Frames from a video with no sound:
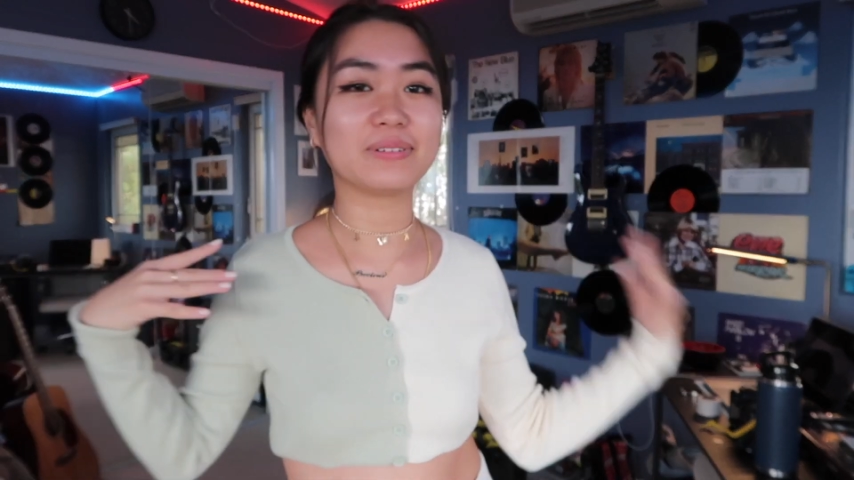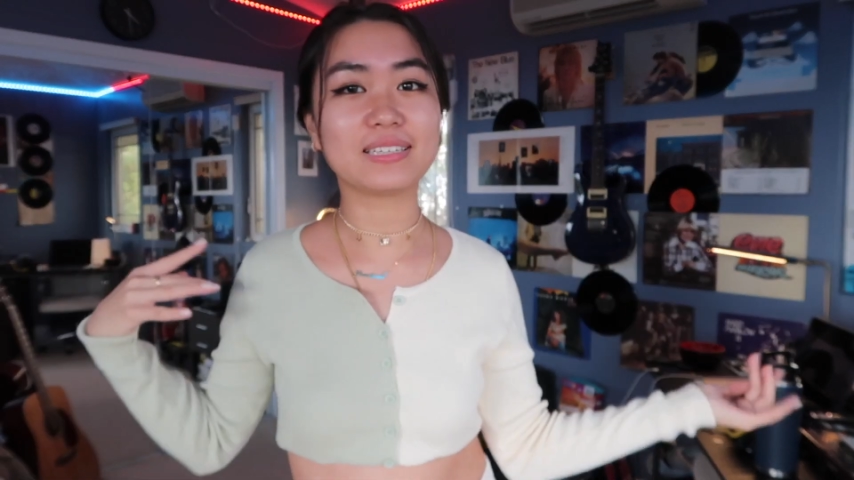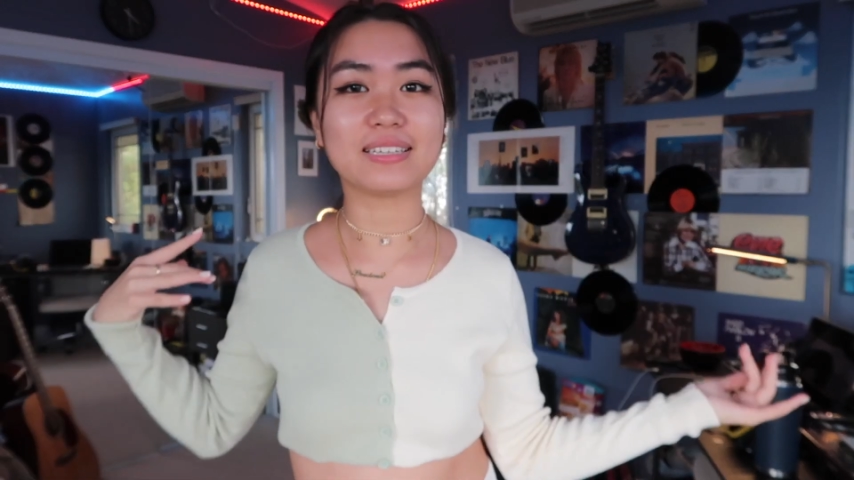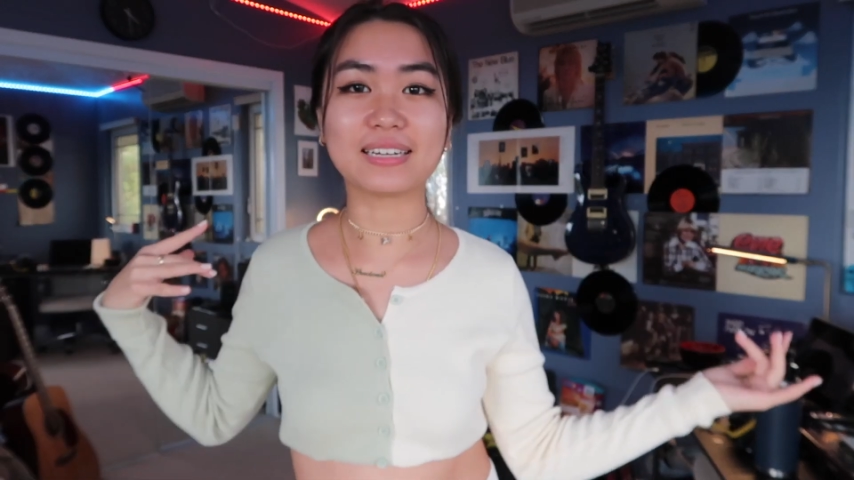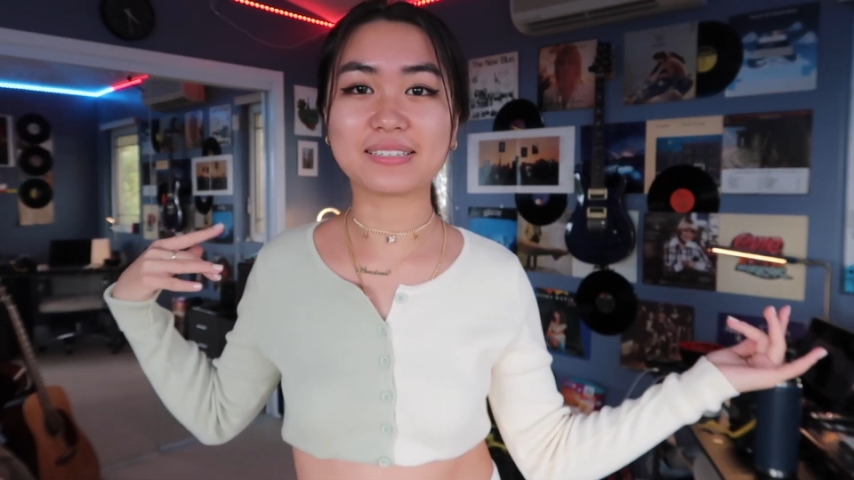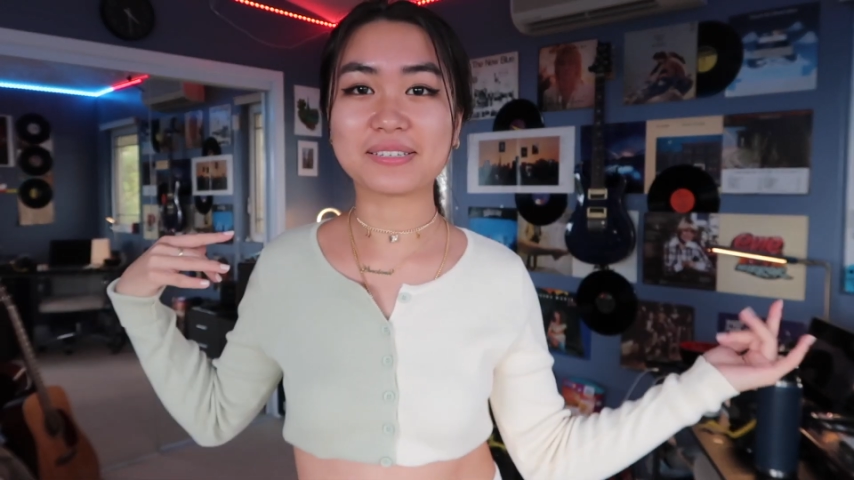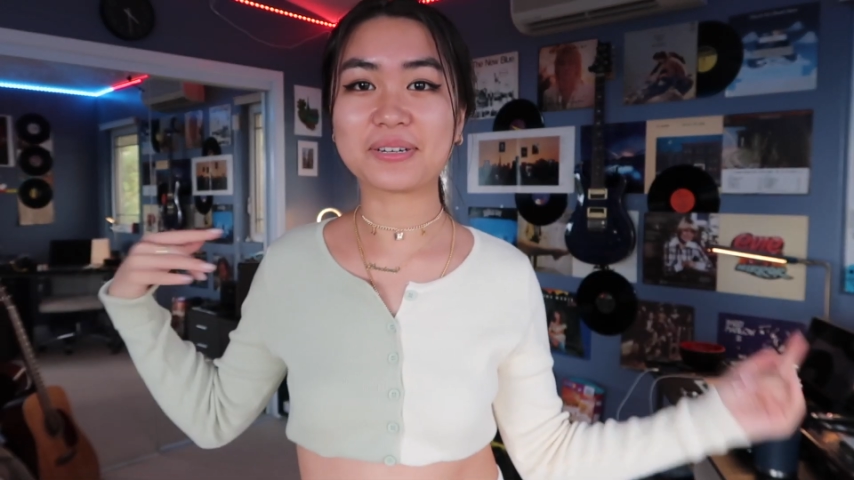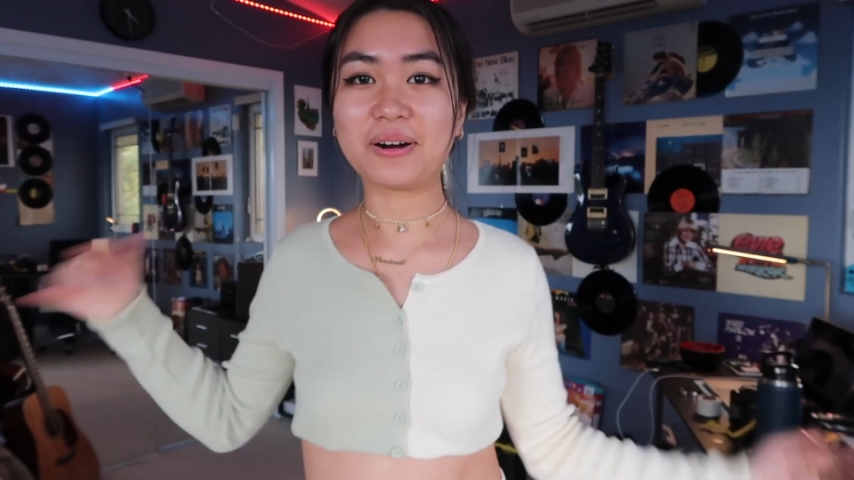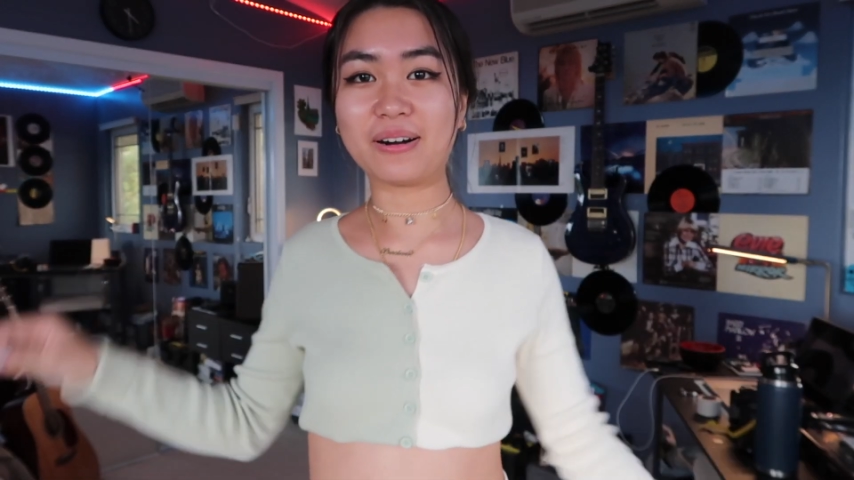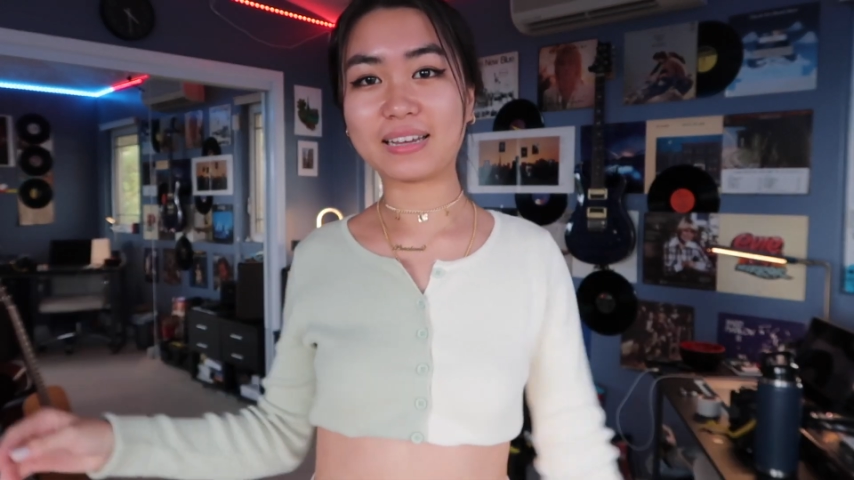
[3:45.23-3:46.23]
really like this
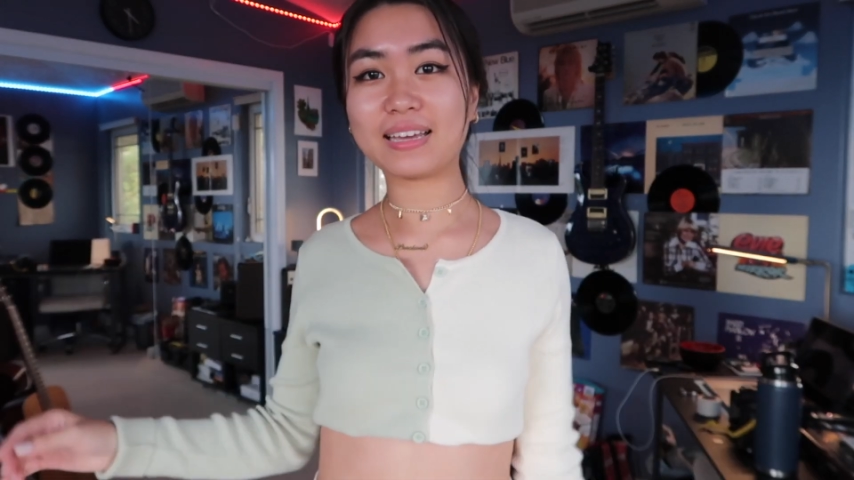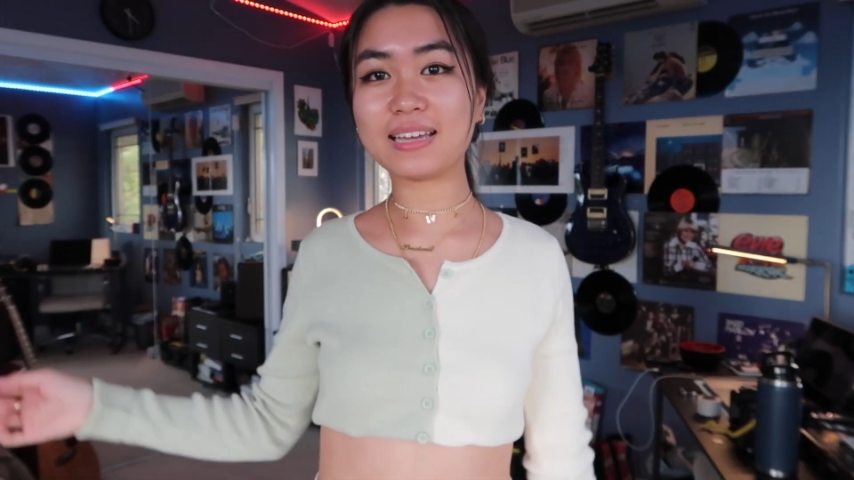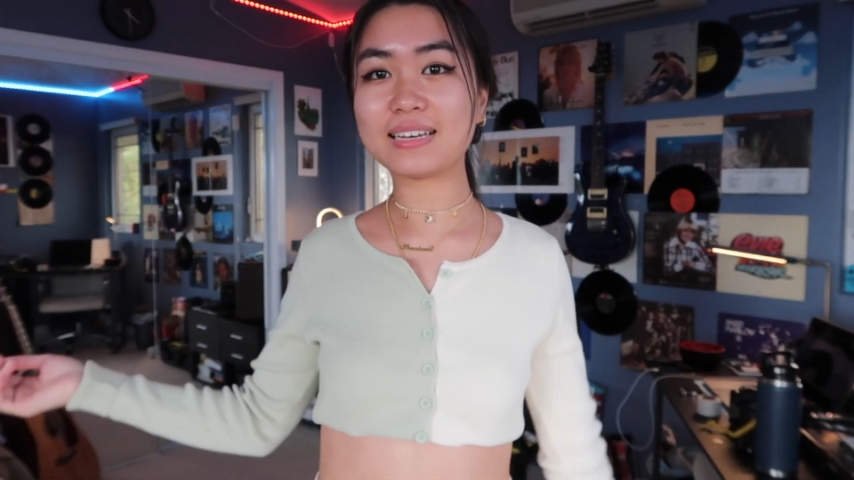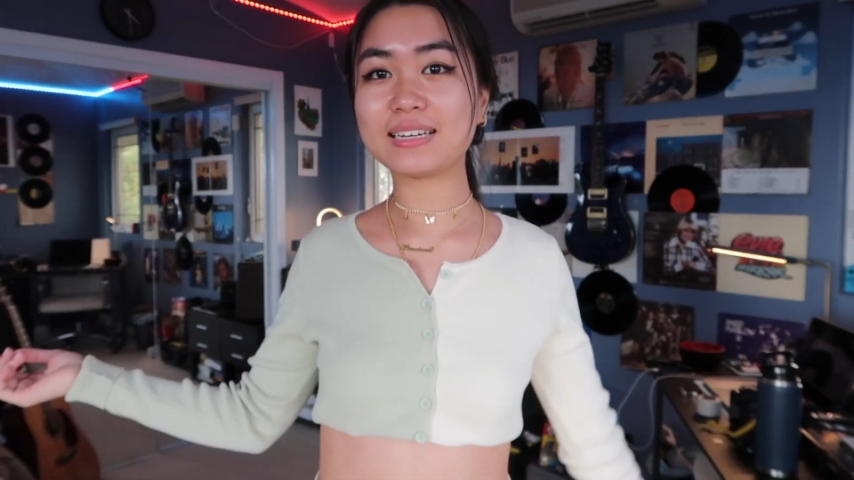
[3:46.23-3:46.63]
cardigan.